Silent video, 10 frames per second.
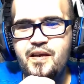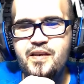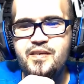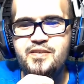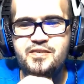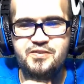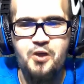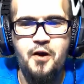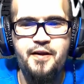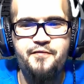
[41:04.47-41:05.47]

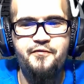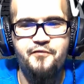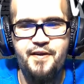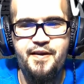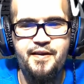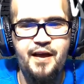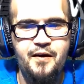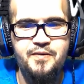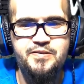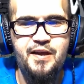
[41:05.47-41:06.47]
started freaking out
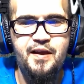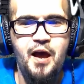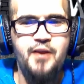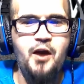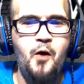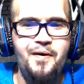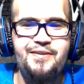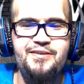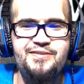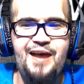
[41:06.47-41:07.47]
and say, no, it
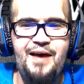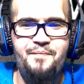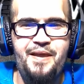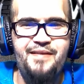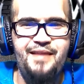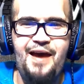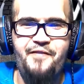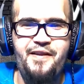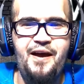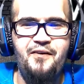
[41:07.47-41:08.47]
does not mean
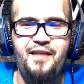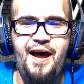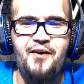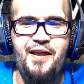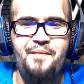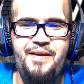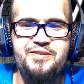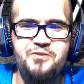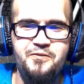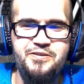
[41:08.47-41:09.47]
laughing out loud. It
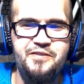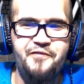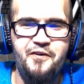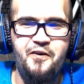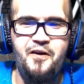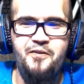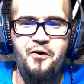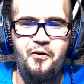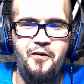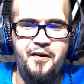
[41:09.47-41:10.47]
means Lucifer, our
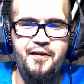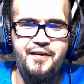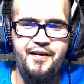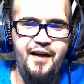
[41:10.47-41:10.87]
Lord.